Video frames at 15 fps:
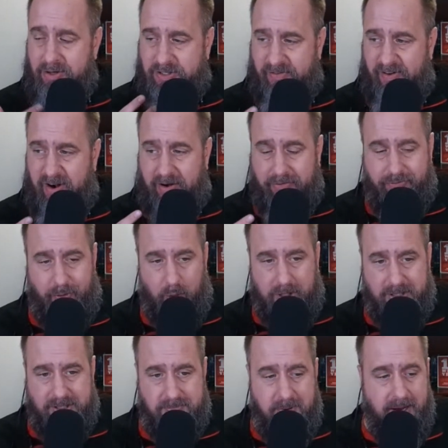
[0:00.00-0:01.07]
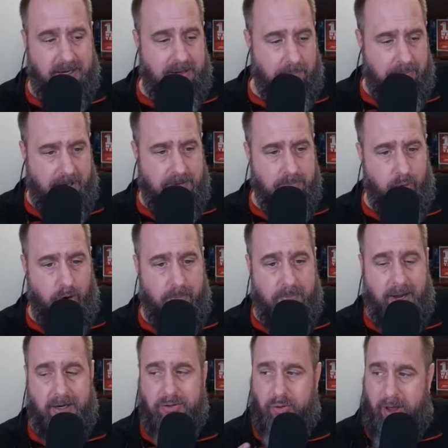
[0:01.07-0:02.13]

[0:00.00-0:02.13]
is a very focused mic, a pinpoint mic.